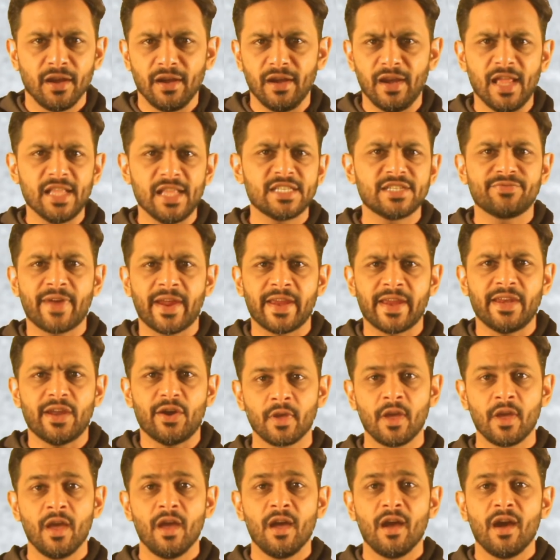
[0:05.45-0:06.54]
Let's find
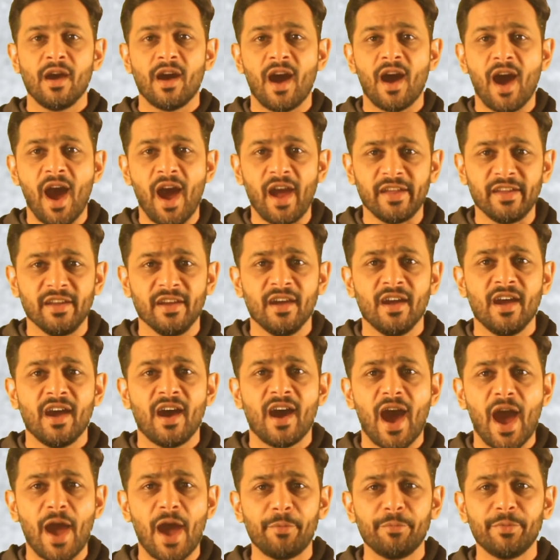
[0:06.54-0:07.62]
out. Hi,
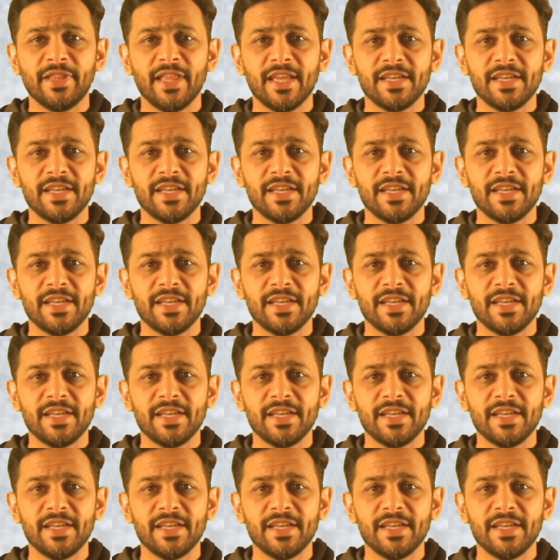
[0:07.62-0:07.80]
I'm Ritesh